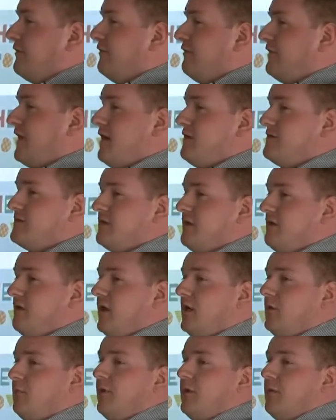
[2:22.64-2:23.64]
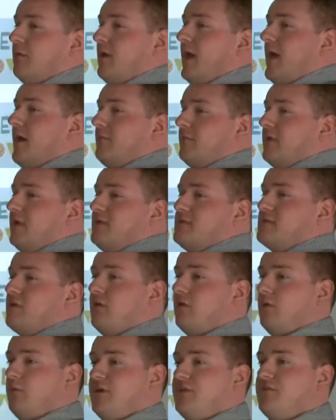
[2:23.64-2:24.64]
2009 where kids
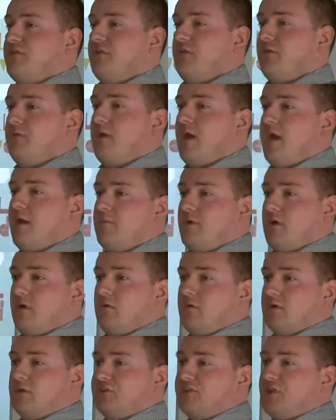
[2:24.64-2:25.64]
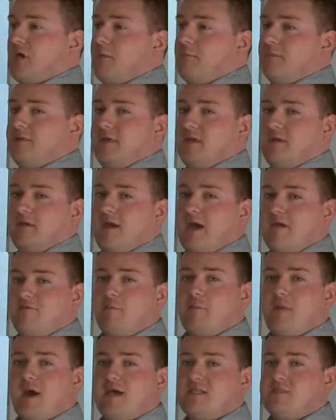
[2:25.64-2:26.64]
could go into a local shop and they have a
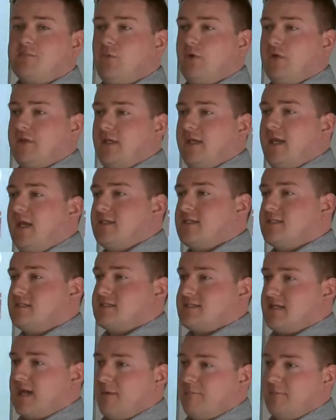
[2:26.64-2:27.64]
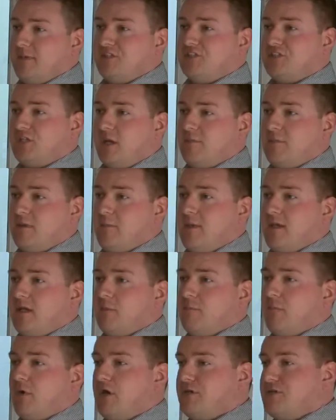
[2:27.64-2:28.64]
passport and they get a stamp each time they make
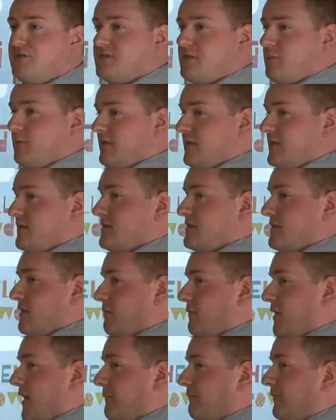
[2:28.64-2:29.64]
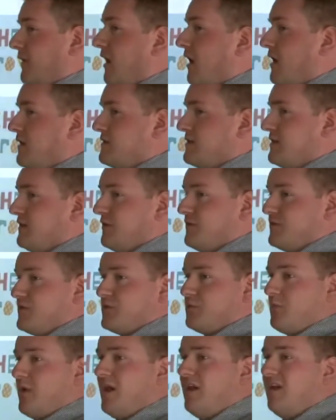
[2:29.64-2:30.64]
a purchase, and we did some car stickers
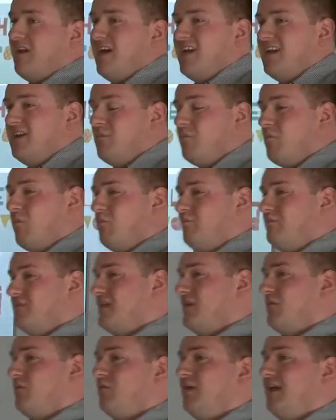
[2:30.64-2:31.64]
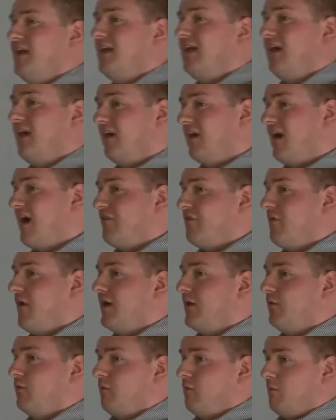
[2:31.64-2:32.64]
as well, and it didn't really gather
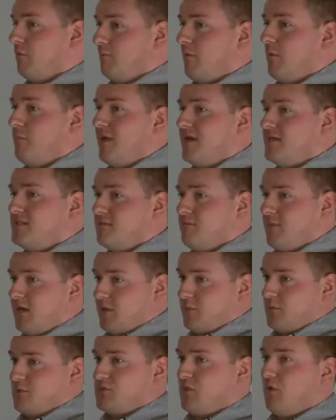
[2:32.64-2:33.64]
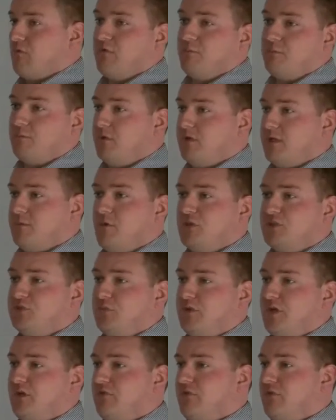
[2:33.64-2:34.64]
any momentum, and it was over pretty much
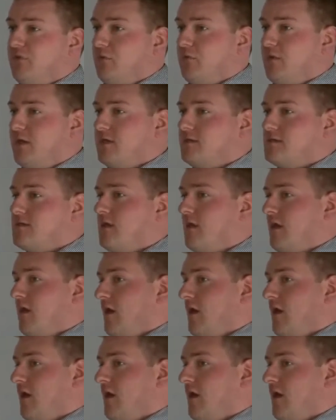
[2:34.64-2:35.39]
within 2 weeks.